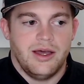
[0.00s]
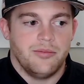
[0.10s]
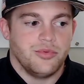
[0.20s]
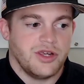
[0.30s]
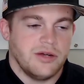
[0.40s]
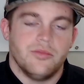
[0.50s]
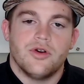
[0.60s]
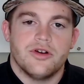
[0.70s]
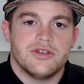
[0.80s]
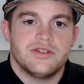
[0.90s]
brick and
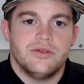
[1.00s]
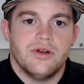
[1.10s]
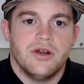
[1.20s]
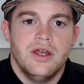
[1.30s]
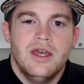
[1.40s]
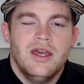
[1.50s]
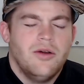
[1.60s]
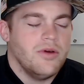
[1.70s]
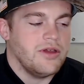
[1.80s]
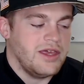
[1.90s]
mortar store
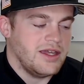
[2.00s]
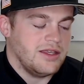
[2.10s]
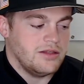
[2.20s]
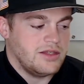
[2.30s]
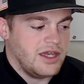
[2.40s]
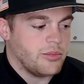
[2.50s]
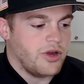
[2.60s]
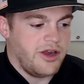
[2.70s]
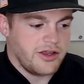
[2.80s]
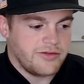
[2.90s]
where they can take
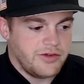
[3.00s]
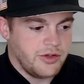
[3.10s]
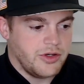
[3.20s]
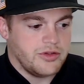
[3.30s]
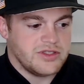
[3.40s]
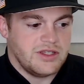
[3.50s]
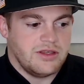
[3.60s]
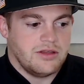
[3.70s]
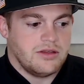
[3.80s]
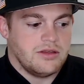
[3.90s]
product photos
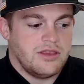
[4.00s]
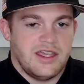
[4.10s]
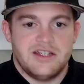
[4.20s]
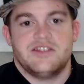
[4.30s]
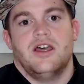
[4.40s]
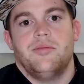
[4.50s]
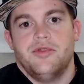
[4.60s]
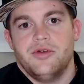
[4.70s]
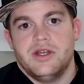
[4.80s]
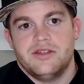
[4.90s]
and they just
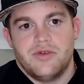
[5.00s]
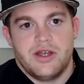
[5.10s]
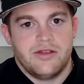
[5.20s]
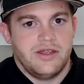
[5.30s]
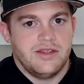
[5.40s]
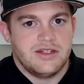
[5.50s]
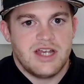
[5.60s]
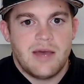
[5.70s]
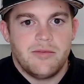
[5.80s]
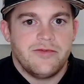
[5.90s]
upload it directly into
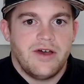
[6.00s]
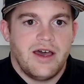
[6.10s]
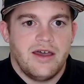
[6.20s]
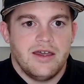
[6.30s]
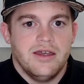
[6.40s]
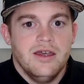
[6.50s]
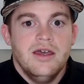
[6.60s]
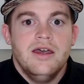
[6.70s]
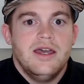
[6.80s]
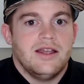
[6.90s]
Shopify,
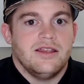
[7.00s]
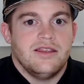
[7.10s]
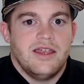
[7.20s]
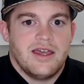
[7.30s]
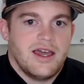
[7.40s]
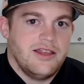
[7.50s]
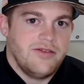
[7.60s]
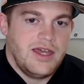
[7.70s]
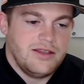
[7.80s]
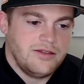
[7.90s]
and then they kind of
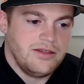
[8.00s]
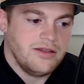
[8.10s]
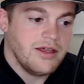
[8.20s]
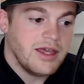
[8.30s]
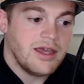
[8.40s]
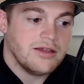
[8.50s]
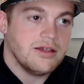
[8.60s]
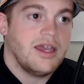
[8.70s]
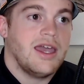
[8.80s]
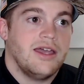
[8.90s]

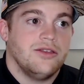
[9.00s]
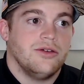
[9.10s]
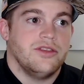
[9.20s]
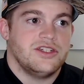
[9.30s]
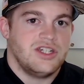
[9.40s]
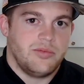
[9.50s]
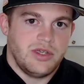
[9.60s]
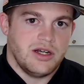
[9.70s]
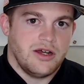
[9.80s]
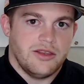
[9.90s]
handle the
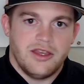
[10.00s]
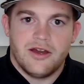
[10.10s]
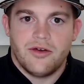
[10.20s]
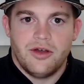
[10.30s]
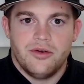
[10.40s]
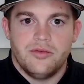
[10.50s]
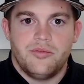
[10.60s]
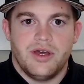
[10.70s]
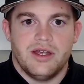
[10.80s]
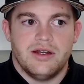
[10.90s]
shipping on their own,
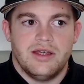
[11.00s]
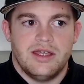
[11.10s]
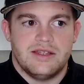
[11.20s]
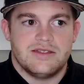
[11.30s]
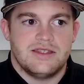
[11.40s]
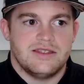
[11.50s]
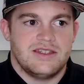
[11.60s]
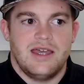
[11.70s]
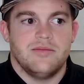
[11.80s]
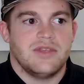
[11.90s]
but it's the
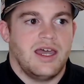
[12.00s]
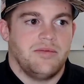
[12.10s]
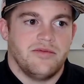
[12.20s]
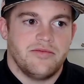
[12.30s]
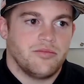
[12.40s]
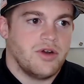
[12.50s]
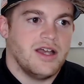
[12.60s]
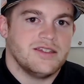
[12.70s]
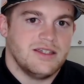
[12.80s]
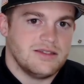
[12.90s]
same type of
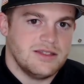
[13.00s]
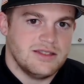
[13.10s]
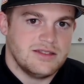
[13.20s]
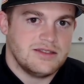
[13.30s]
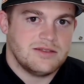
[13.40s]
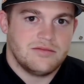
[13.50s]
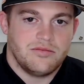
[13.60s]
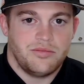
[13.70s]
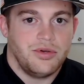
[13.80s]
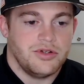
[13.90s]
process. It's
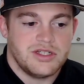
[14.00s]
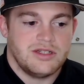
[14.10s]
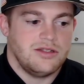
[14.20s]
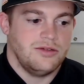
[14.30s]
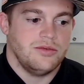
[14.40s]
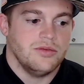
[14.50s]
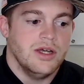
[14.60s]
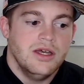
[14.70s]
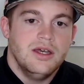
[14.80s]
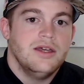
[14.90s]
pushed to
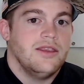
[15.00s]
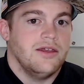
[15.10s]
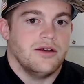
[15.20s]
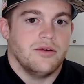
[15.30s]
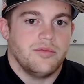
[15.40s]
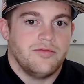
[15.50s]
their